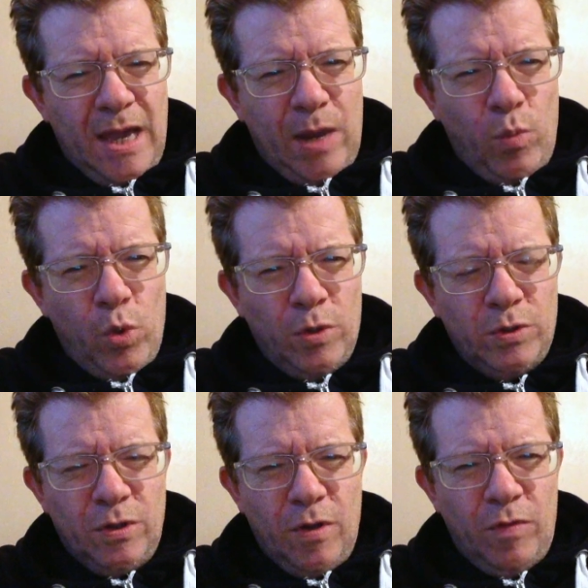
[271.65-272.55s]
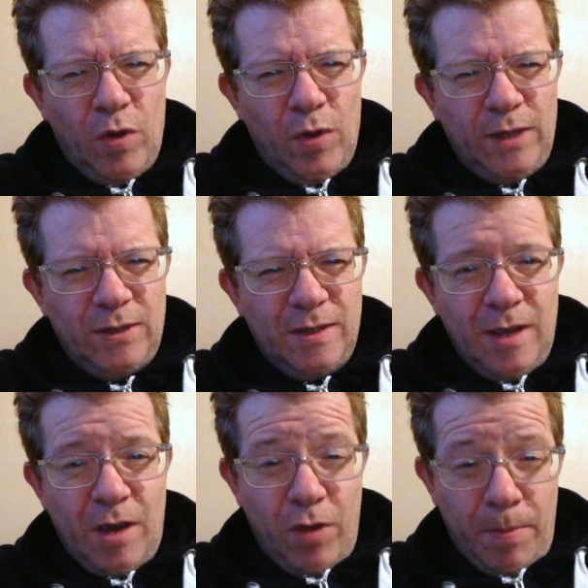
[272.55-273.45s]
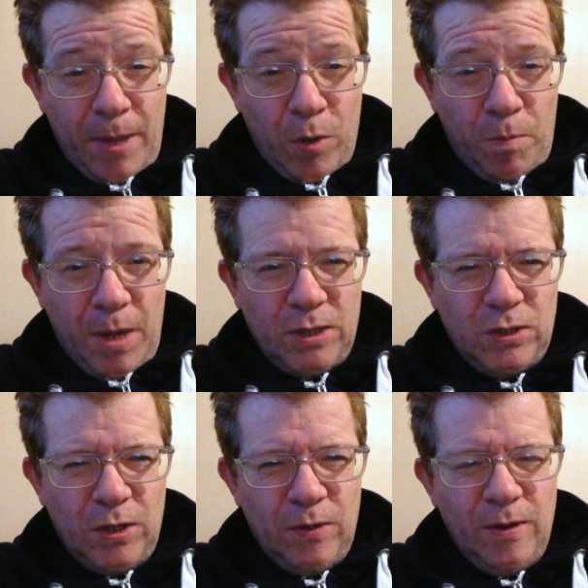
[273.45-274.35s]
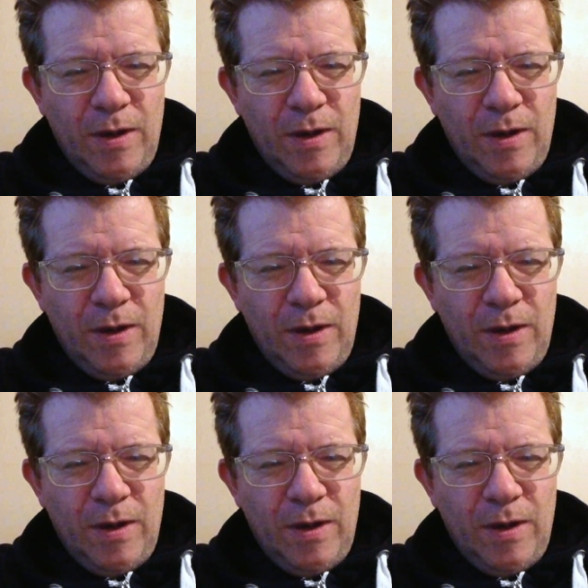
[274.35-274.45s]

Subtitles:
a world of lies. A really big God bless you.